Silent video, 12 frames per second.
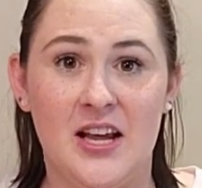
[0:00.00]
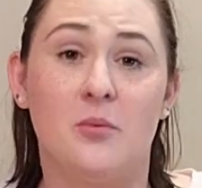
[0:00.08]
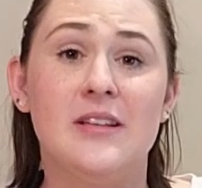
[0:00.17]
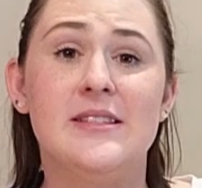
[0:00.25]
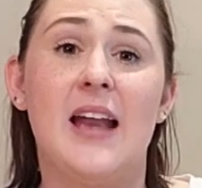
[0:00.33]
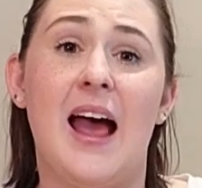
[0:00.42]
The
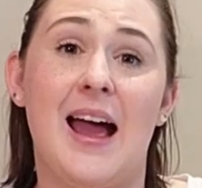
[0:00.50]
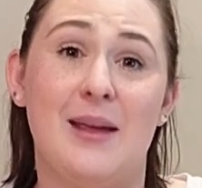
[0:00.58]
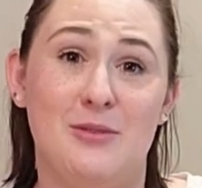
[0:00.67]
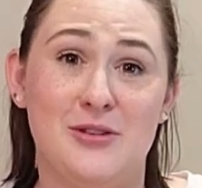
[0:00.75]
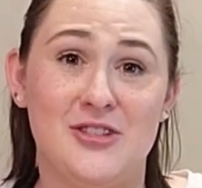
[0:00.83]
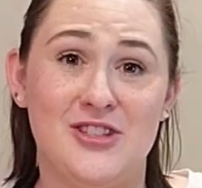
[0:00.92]
reason
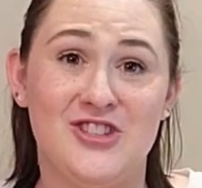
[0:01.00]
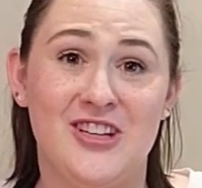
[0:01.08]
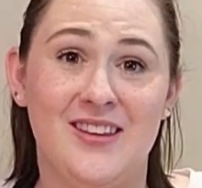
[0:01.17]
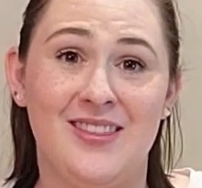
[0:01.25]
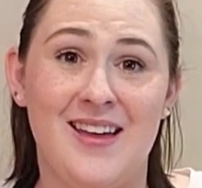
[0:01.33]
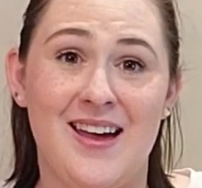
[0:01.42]
I'm using
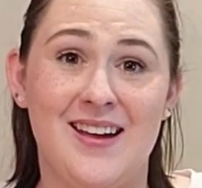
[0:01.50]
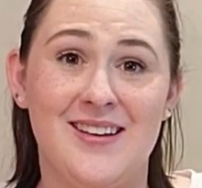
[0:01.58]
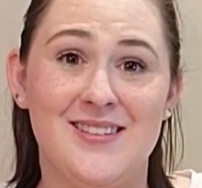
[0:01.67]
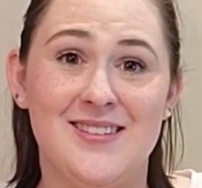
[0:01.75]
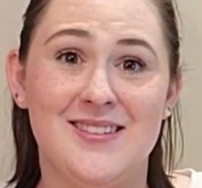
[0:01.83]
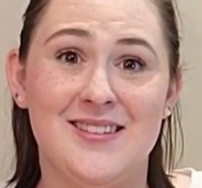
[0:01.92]
chicken
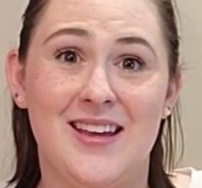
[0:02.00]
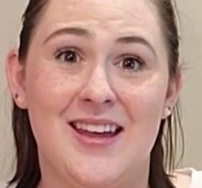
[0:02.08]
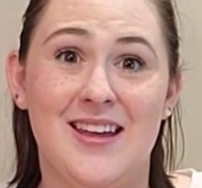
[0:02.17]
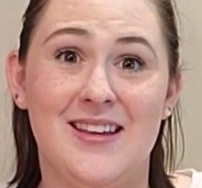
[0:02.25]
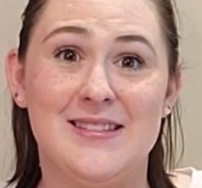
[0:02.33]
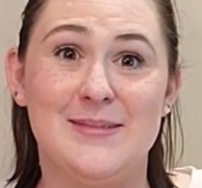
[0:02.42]
thighs
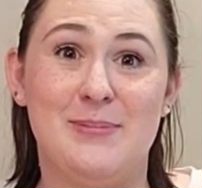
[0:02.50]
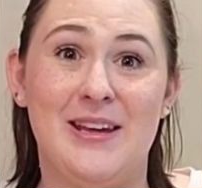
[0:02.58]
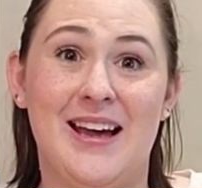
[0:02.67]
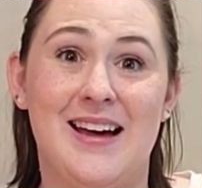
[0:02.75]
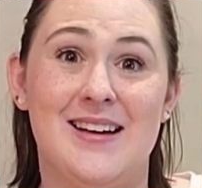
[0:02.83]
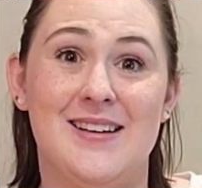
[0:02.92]
is
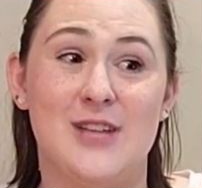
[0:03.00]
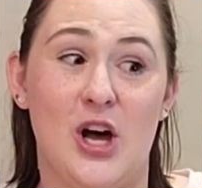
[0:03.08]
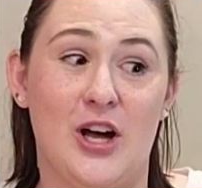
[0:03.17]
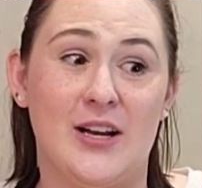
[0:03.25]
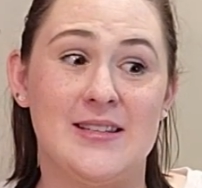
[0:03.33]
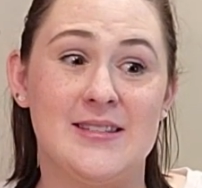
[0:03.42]
because
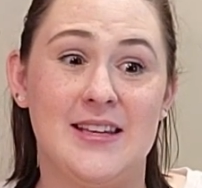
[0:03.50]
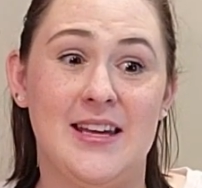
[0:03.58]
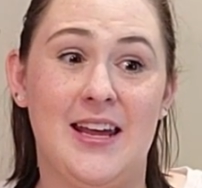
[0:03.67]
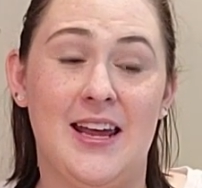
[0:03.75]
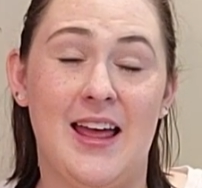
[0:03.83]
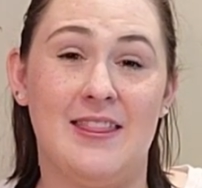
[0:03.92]

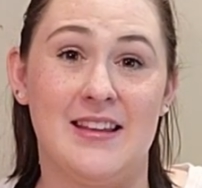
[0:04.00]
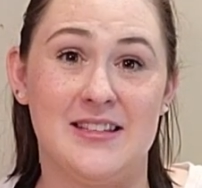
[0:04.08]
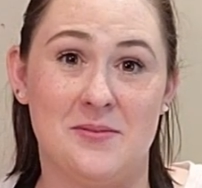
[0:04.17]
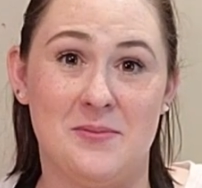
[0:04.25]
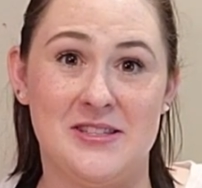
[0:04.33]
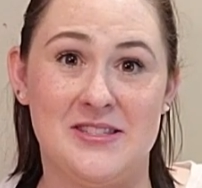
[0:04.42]
honestly, these
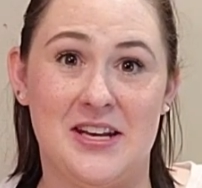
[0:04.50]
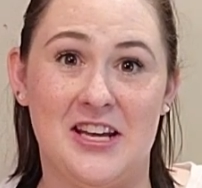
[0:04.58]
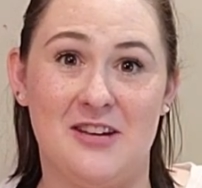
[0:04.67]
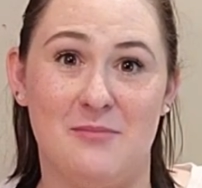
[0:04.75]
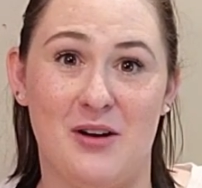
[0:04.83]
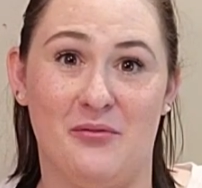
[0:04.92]
have been sitting
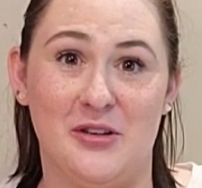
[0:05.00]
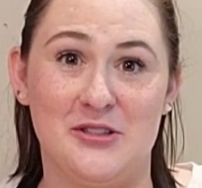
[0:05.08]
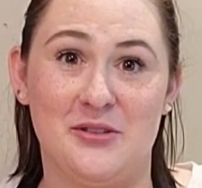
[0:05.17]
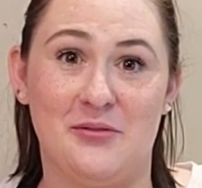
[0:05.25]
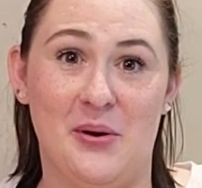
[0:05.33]
in my freezer for